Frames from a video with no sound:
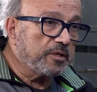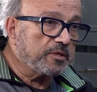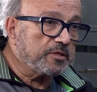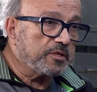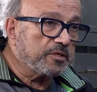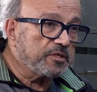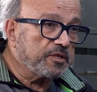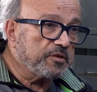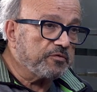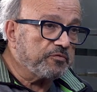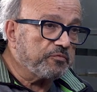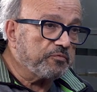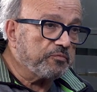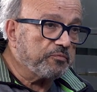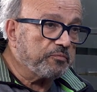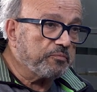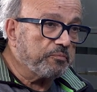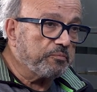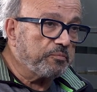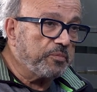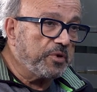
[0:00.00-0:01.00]
is a
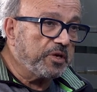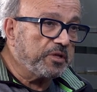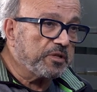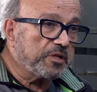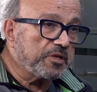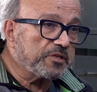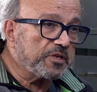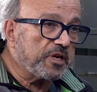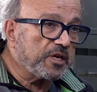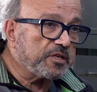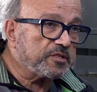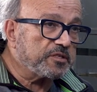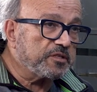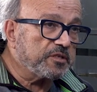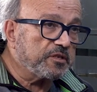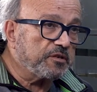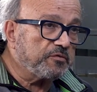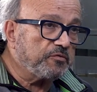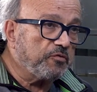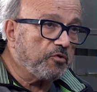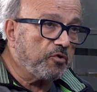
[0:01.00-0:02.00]
big
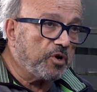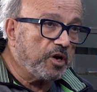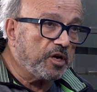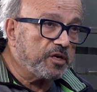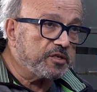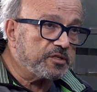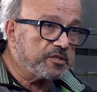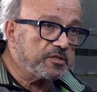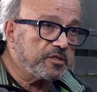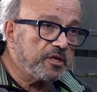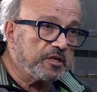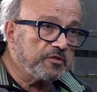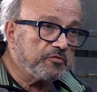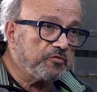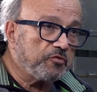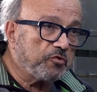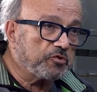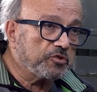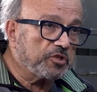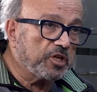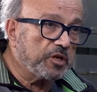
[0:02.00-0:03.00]
disaster for us and
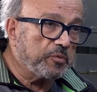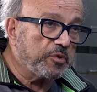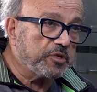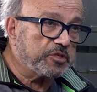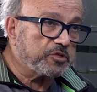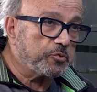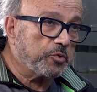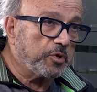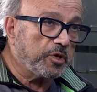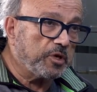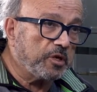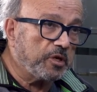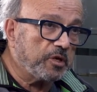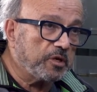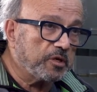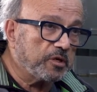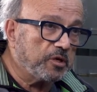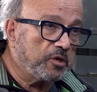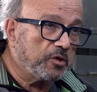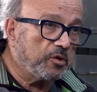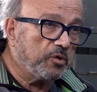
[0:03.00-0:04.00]
for them as well,
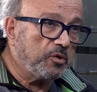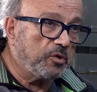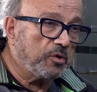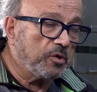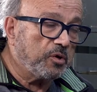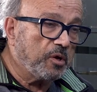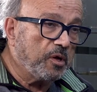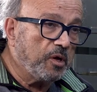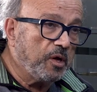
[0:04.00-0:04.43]
you know.